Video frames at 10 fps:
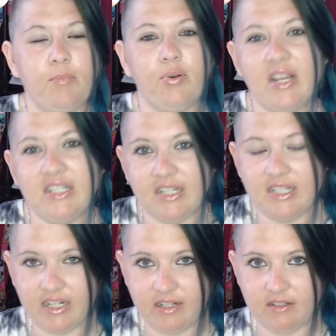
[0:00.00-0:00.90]

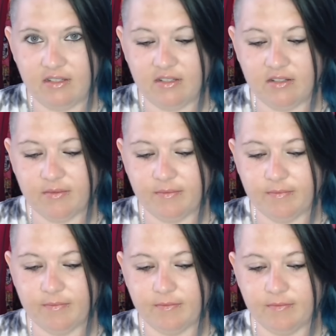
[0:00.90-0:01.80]
present tense,
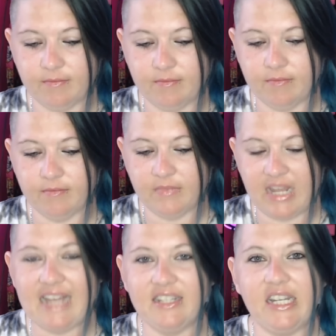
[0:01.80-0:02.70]

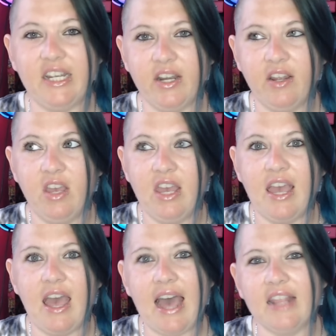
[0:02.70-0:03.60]
as in
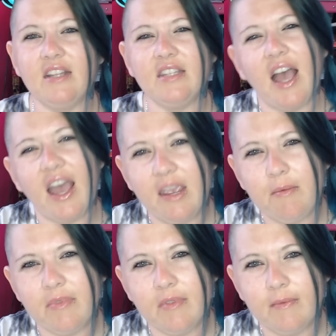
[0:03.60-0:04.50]
at the
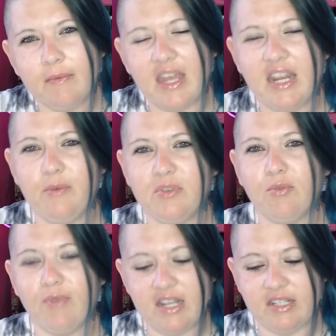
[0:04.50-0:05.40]
time that he was
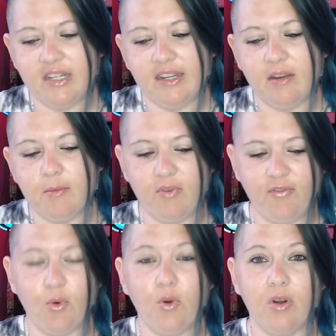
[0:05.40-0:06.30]
arrested
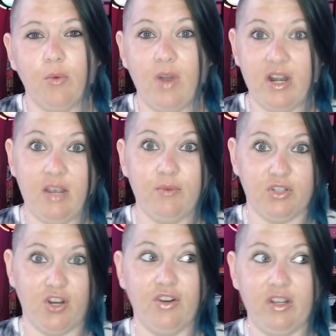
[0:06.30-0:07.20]
before what he
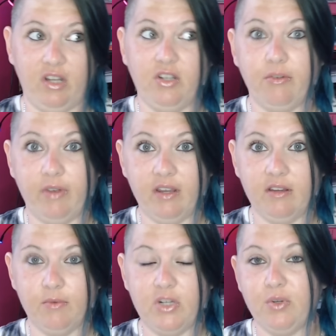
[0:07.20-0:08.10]
was currently
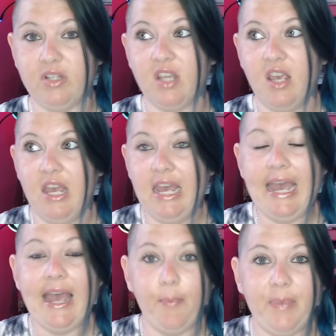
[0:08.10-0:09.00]
doing, which was
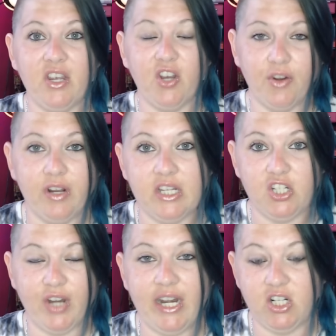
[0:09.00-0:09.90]
helping currently
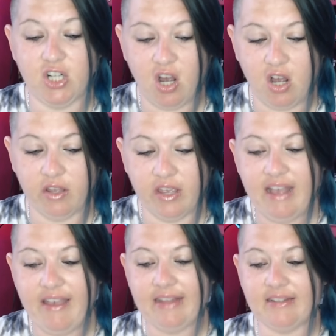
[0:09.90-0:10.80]
train a dog,
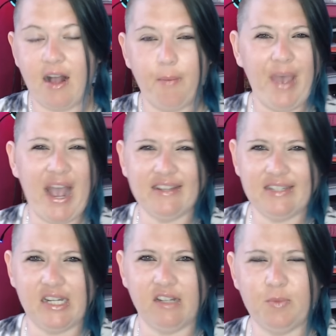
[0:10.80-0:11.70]
is now
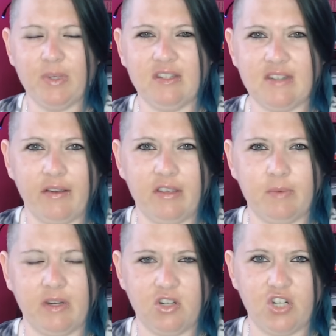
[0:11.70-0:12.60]
past tense because now
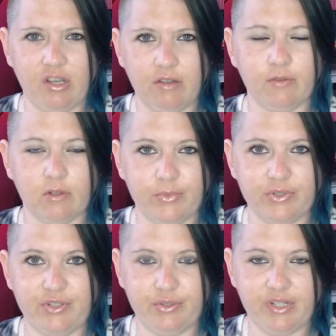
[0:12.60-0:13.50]
he's been in jail for
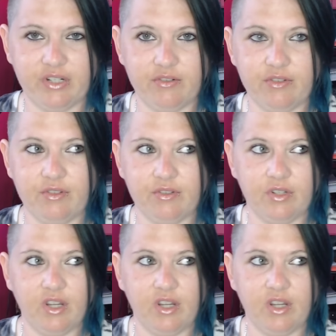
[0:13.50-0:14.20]
almost 2 years.